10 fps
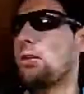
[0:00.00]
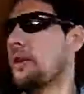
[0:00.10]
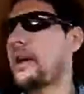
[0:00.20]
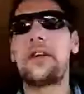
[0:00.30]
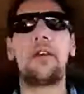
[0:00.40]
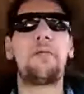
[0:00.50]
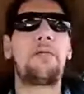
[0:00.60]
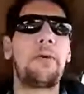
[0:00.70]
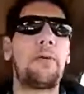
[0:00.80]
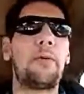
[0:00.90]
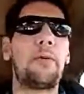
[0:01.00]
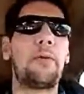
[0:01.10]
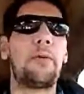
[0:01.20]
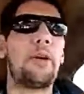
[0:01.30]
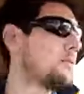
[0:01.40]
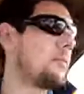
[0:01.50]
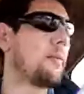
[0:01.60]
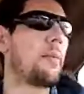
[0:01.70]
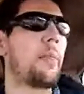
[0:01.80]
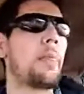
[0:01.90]
the goddamn freeway.
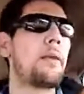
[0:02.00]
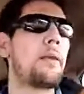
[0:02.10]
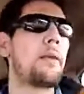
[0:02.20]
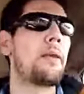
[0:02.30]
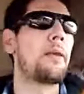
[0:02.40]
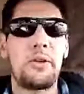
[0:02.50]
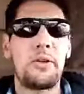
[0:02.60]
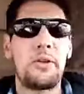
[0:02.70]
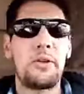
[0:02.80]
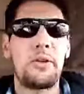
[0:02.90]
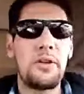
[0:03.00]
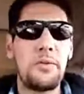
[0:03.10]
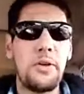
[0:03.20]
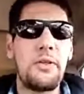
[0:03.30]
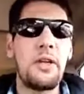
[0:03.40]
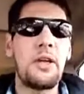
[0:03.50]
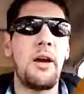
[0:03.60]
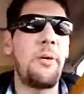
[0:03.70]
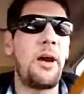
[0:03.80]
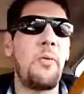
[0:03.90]
But yeah, what do we
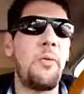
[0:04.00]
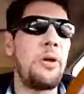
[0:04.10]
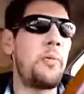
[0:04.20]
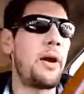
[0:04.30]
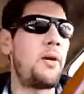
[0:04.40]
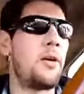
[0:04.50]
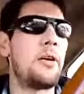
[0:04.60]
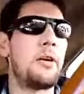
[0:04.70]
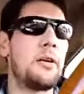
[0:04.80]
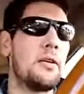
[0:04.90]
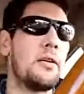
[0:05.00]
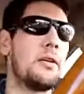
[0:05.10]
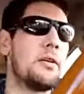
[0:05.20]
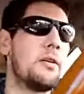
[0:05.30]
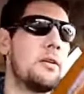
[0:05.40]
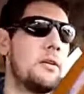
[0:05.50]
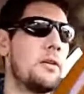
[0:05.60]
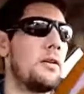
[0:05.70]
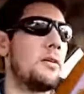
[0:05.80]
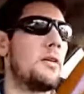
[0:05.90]
think about wind power?
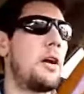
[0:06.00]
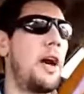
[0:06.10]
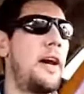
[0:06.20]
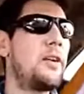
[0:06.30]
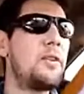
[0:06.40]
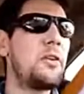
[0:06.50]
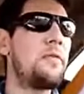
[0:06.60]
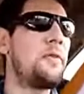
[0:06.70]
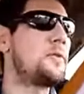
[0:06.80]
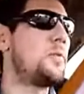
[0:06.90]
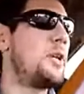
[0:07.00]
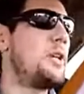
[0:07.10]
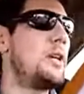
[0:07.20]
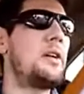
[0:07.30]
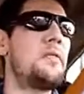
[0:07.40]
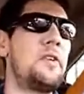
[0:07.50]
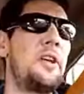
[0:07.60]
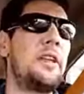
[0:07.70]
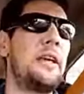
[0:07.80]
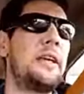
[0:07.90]
I don't know if it's windy enough in
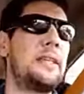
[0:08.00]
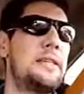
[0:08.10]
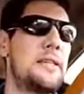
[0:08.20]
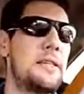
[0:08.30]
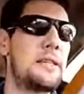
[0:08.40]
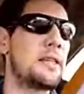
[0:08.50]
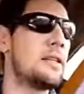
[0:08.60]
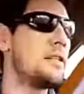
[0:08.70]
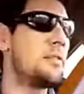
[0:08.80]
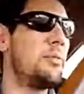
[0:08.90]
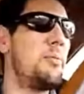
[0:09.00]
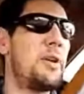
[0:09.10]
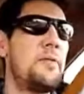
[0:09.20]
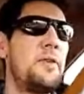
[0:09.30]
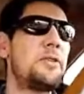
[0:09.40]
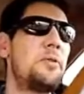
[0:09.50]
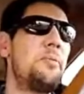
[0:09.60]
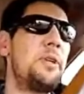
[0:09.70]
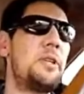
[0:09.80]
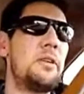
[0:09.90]
LA consistently to be beneficial,
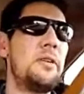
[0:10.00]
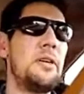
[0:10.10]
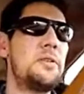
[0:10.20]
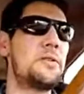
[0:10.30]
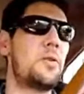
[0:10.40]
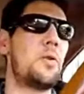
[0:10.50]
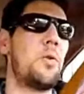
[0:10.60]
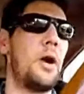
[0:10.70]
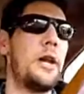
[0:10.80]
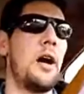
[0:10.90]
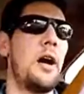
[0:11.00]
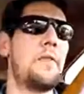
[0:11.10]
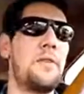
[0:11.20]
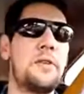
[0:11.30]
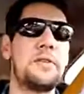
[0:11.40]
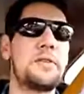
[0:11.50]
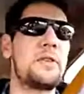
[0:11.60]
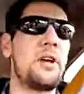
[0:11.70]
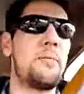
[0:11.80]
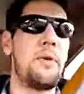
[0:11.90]
but there is quite often
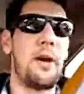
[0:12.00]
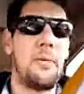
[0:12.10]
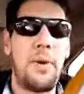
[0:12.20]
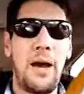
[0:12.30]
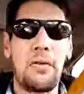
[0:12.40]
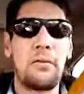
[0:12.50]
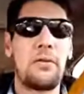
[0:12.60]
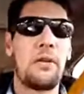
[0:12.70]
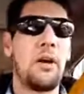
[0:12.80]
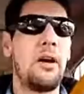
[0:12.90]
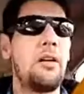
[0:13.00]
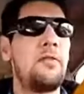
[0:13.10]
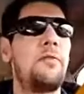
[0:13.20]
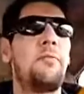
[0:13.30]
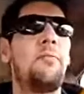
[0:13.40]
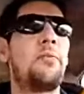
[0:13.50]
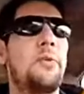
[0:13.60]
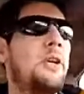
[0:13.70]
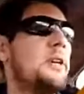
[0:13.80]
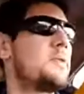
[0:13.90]
some amount of
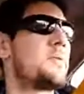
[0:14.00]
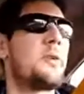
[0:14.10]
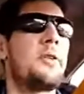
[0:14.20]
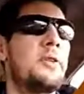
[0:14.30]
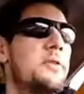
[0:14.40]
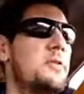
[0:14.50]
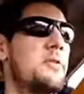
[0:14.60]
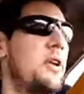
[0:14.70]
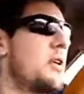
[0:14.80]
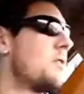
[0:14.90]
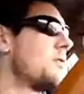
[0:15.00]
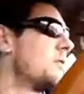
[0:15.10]
breeze, whether it's, you know,